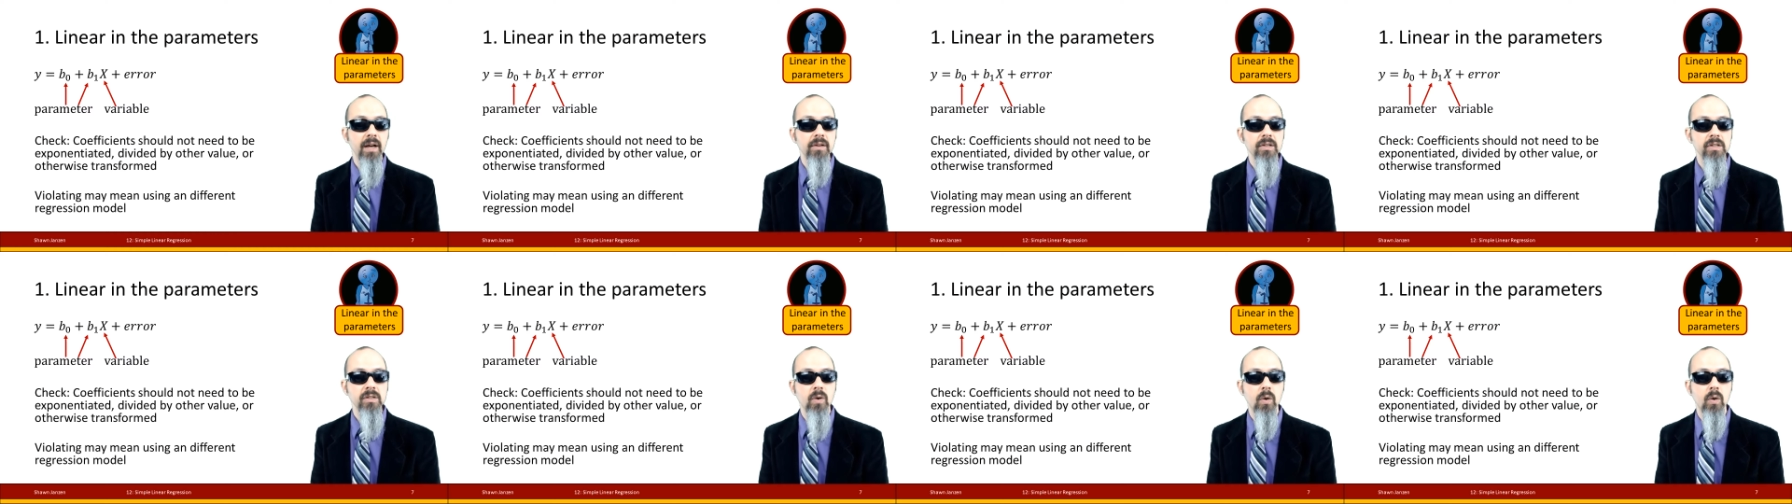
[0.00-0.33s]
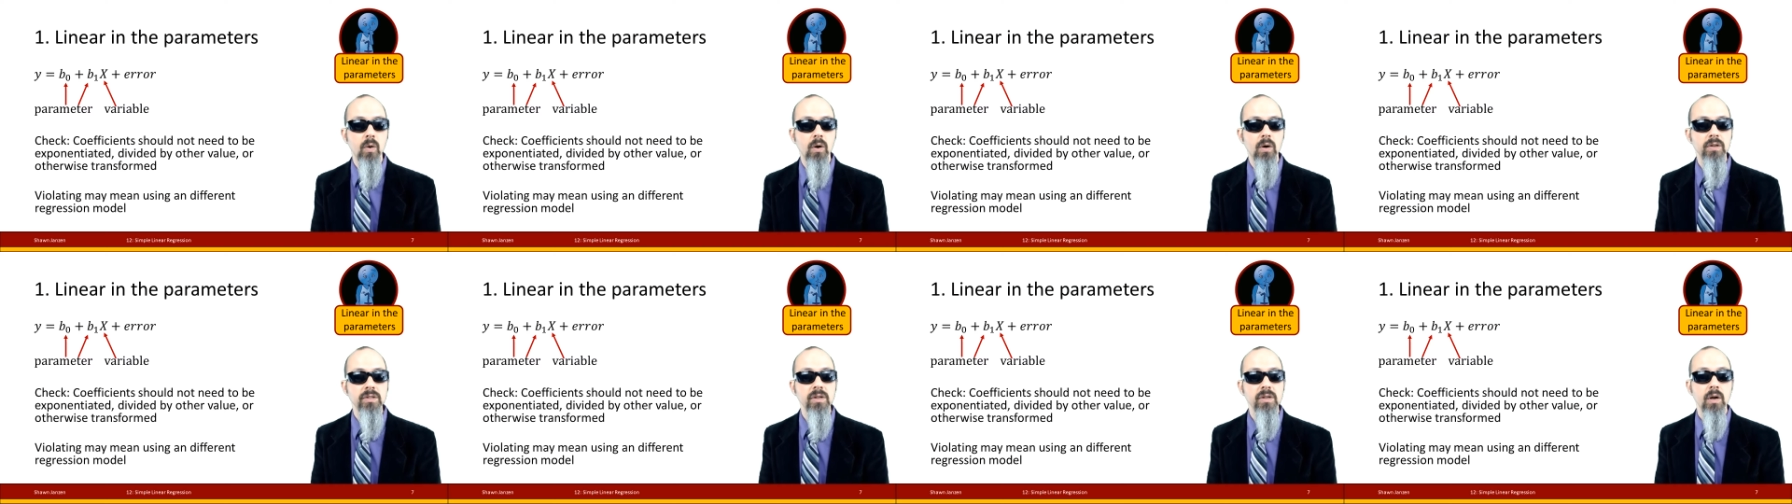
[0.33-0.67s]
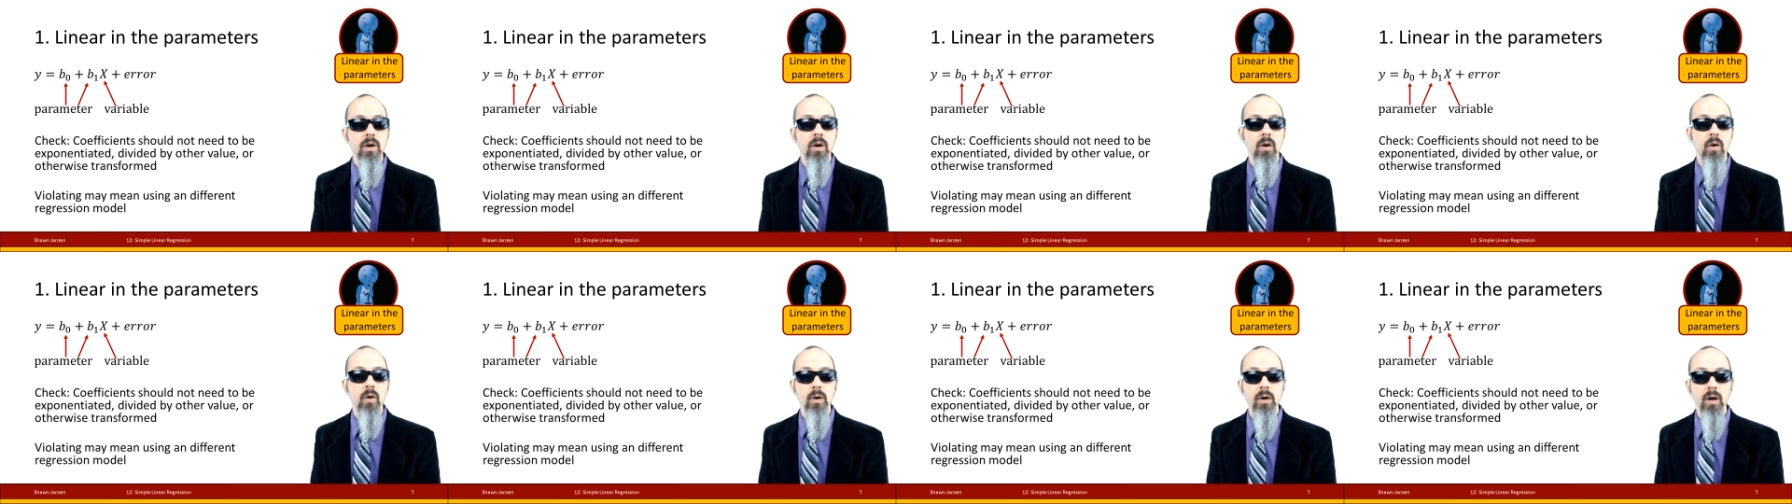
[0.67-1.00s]
scores,
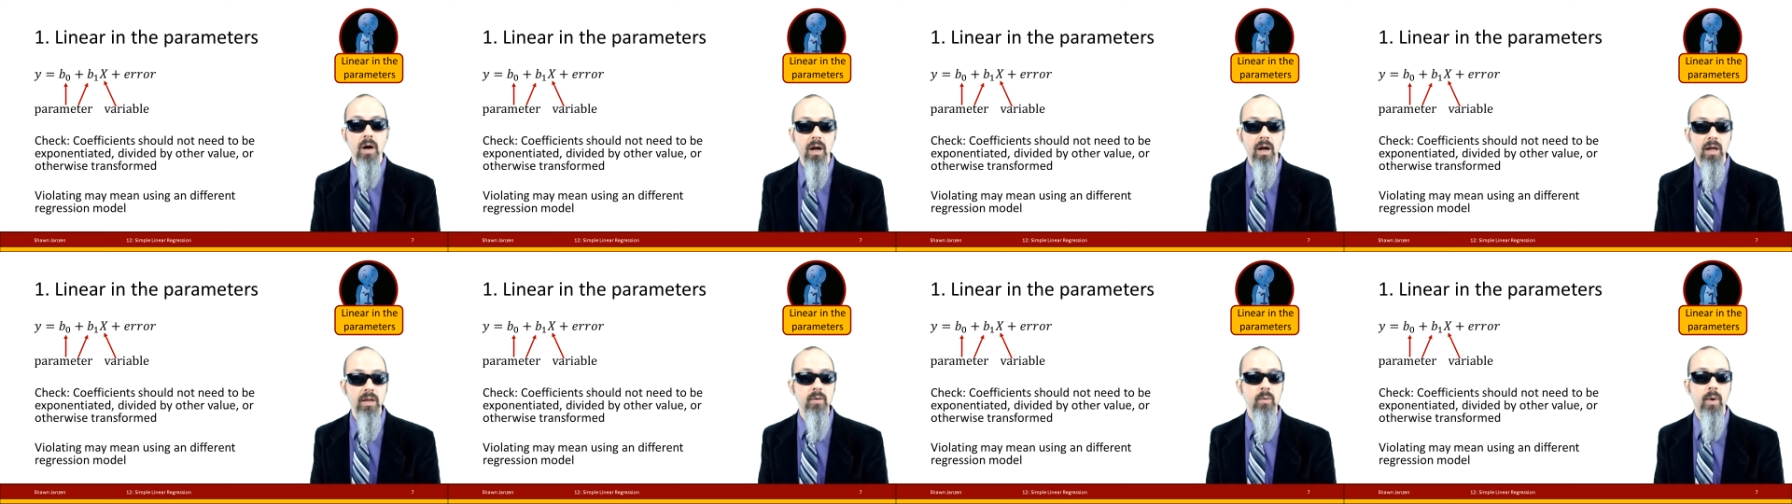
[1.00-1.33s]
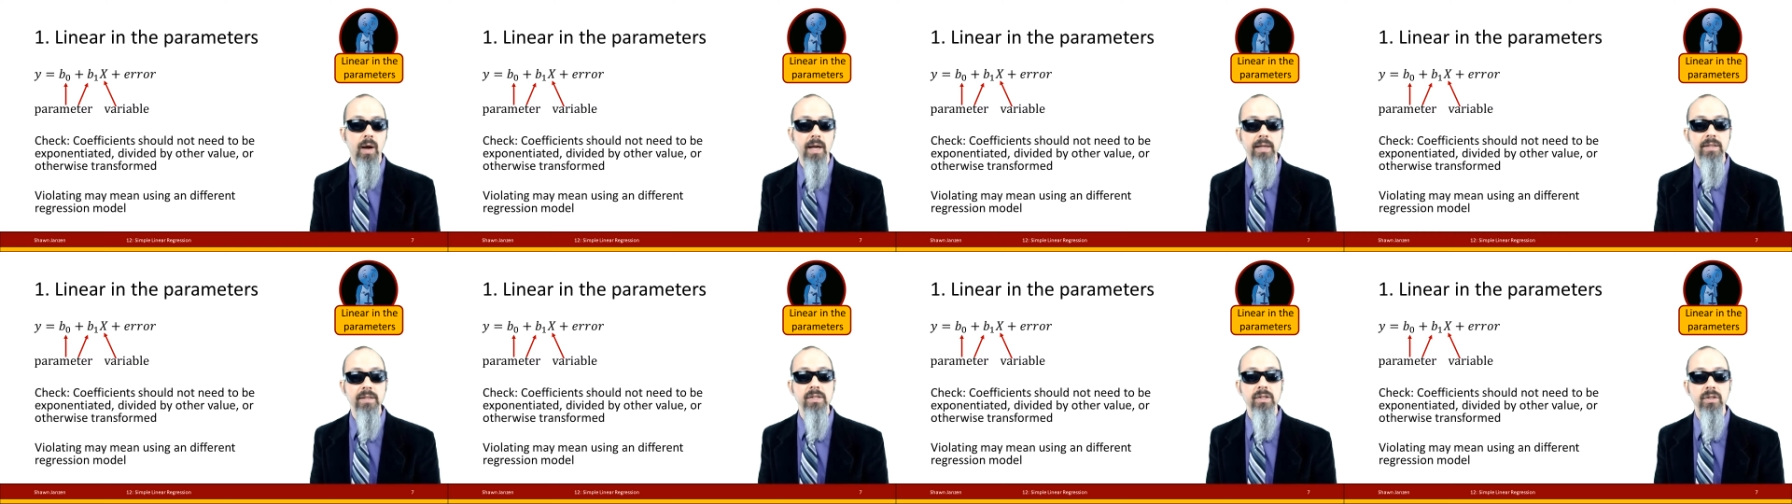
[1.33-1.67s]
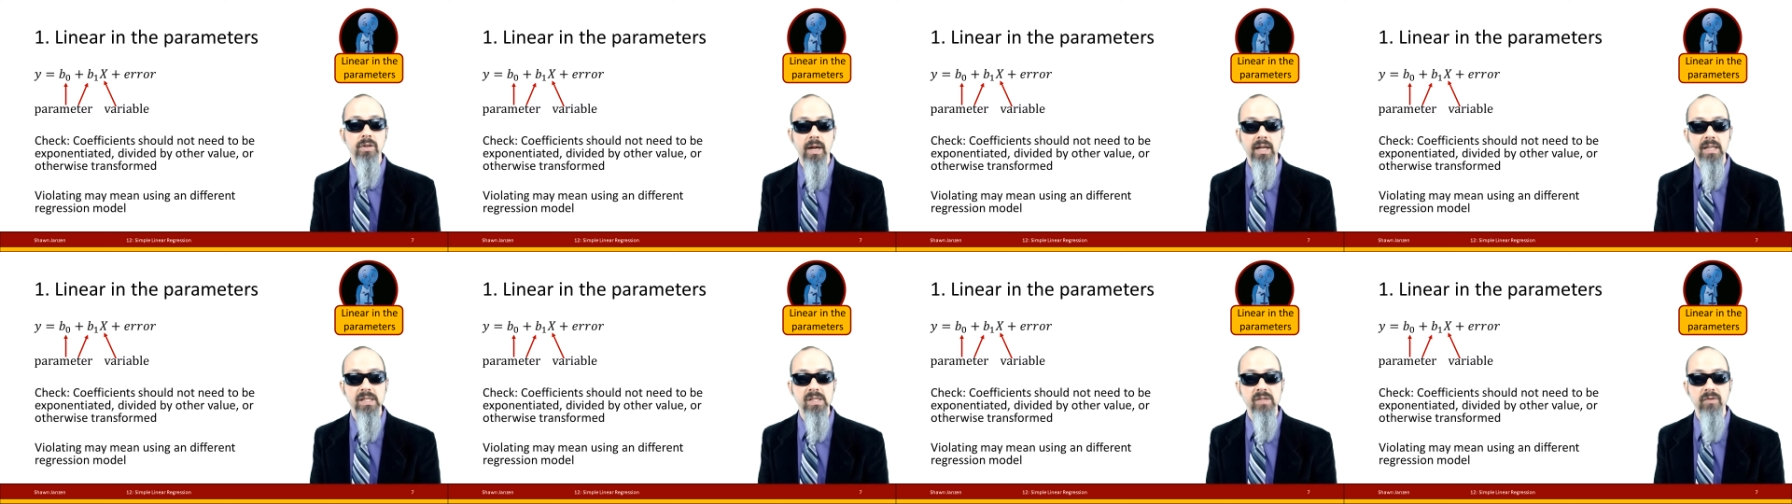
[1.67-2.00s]
or otherwise
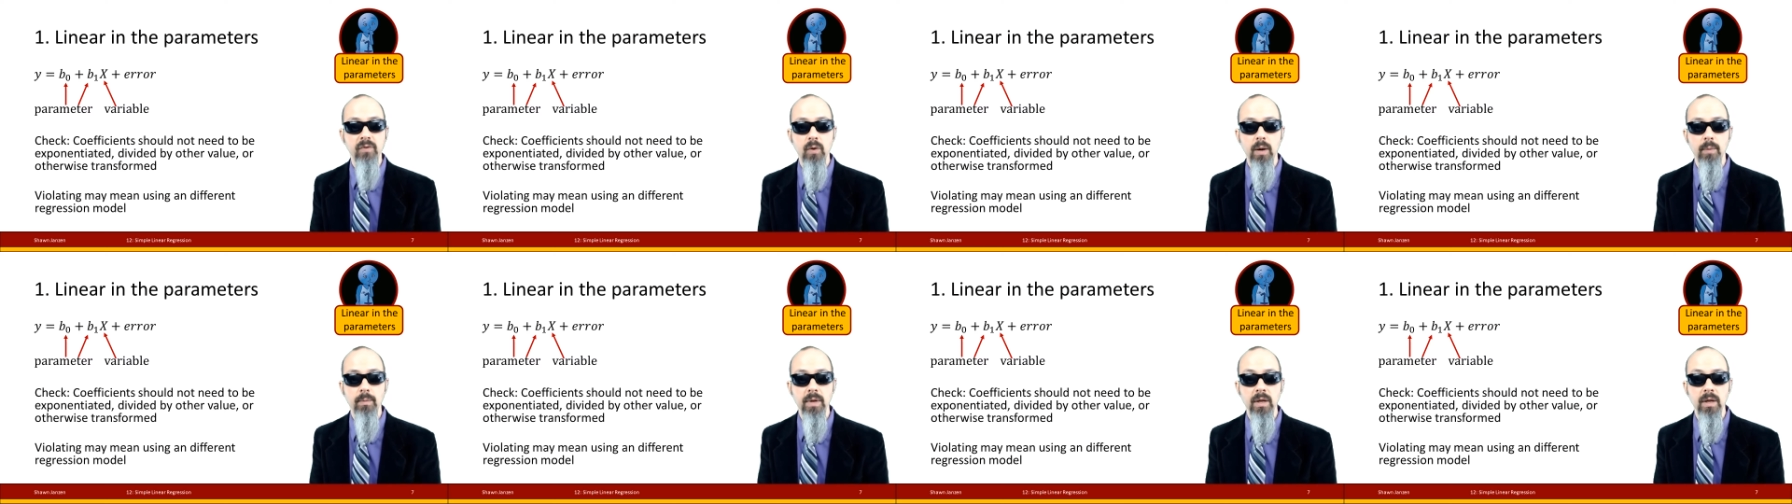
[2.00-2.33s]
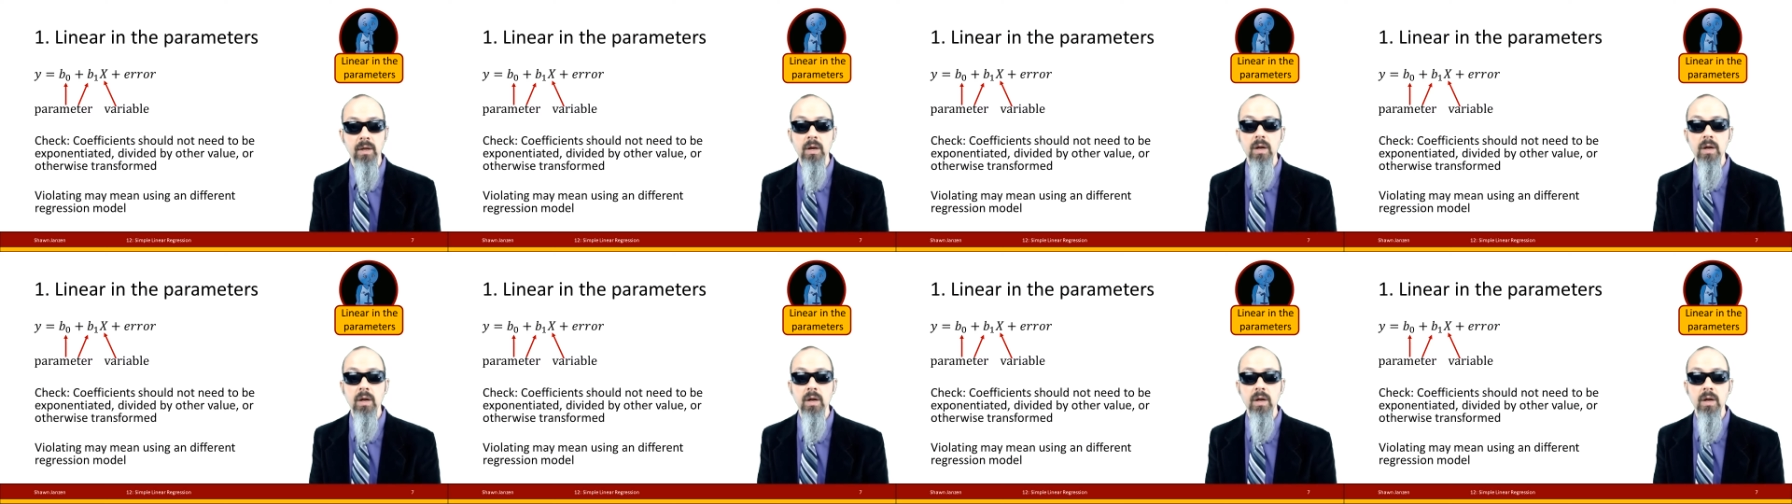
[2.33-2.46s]
transformed.